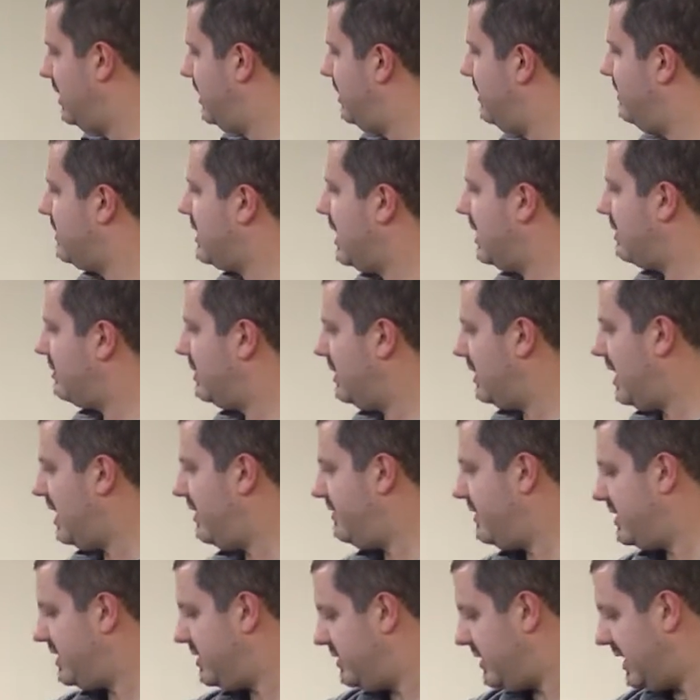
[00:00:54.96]
You've got real
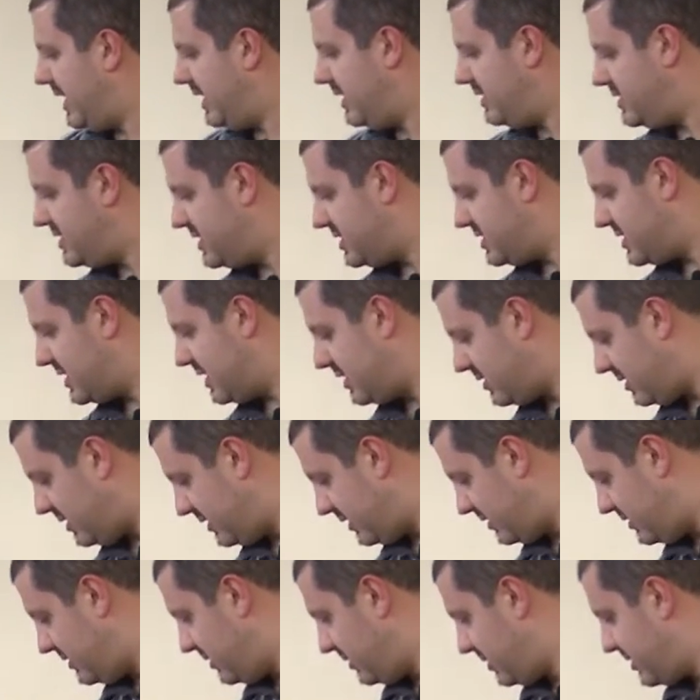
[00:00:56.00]
heavy-duty hinges on all
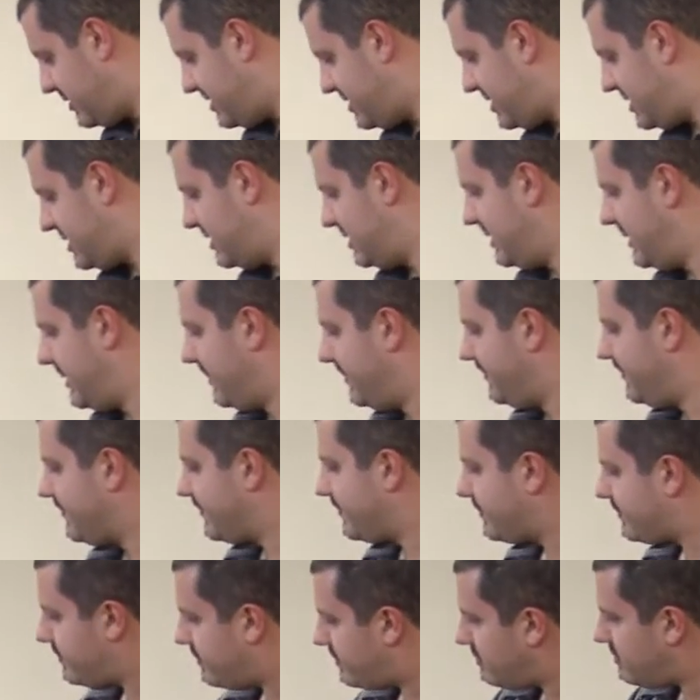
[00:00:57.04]
the doors.
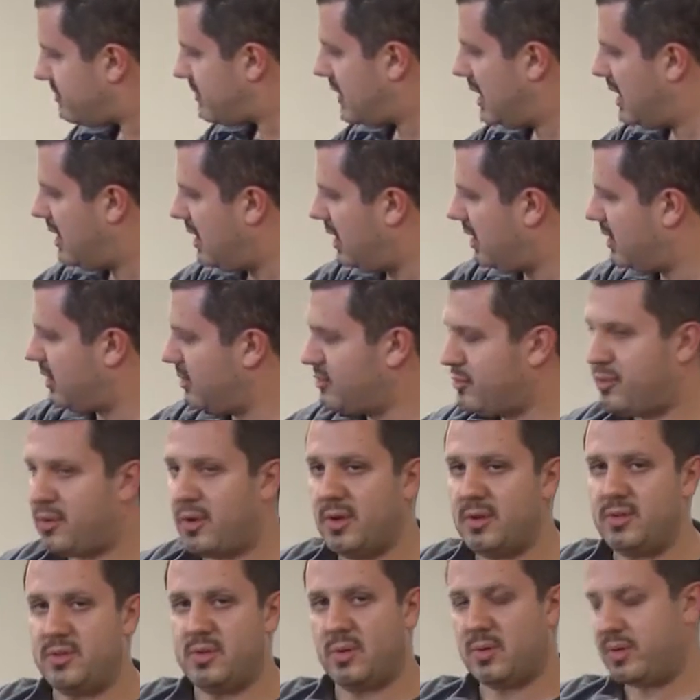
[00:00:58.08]
On our
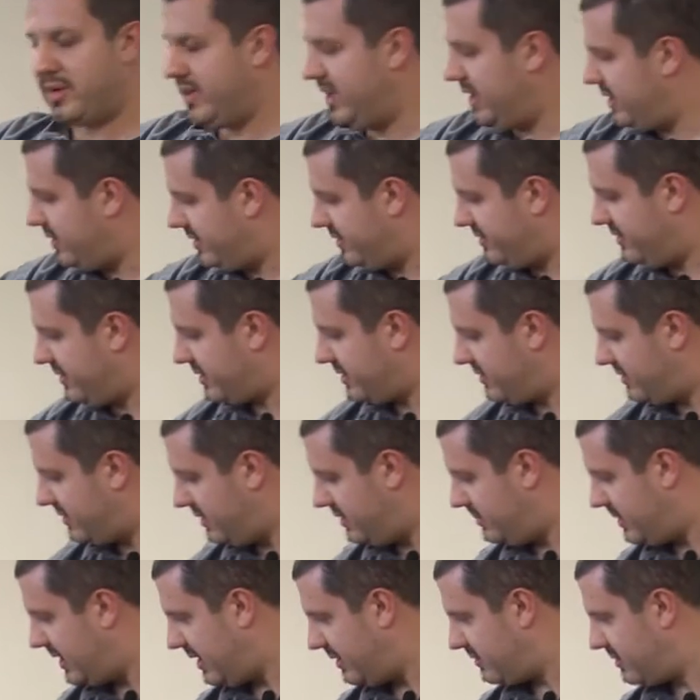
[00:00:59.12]
front door here, as you can
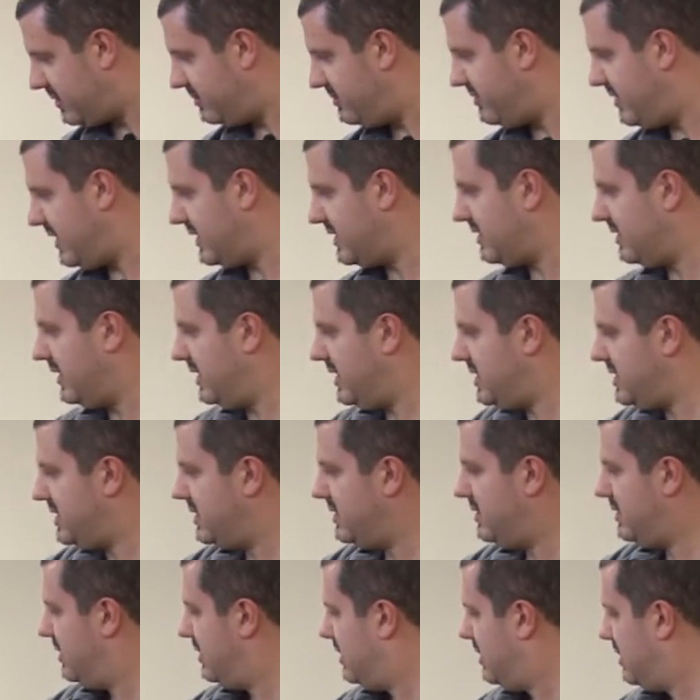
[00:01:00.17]
see, we have some
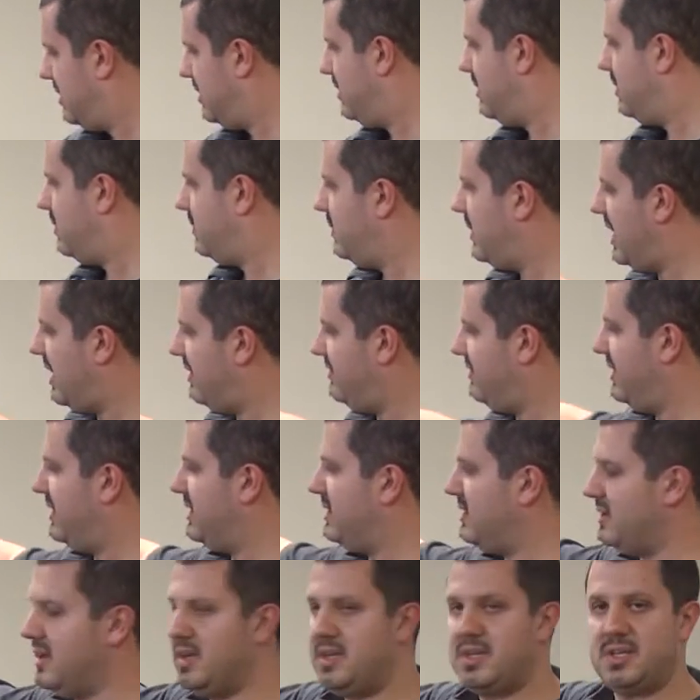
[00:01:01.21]
ventilation. We have
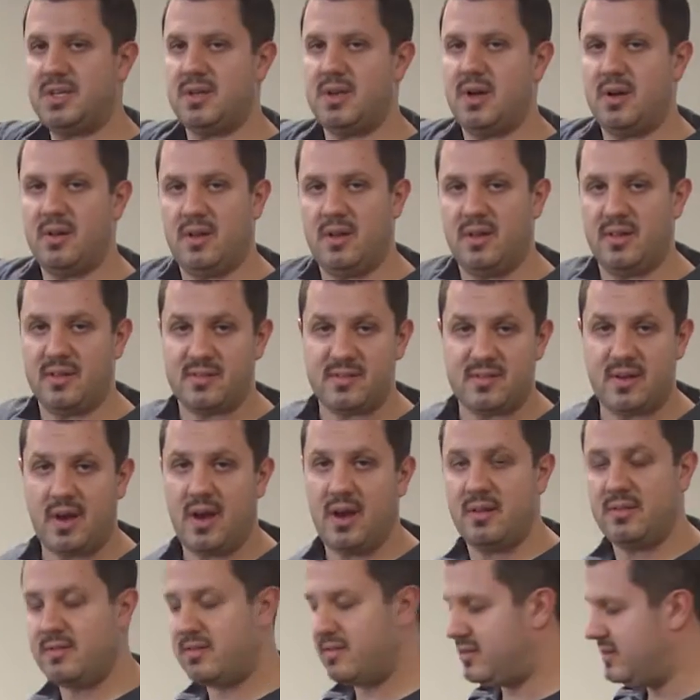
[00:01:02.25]
ventilation on all the
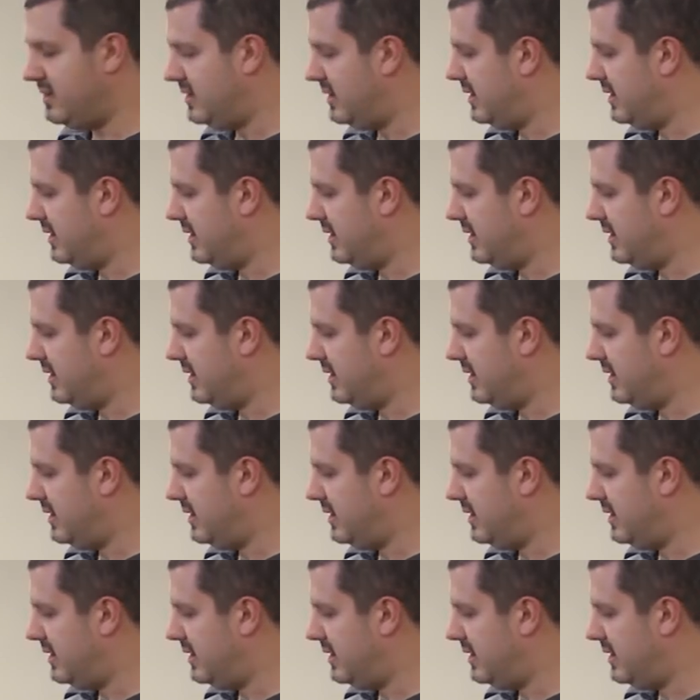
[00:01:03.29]
sides.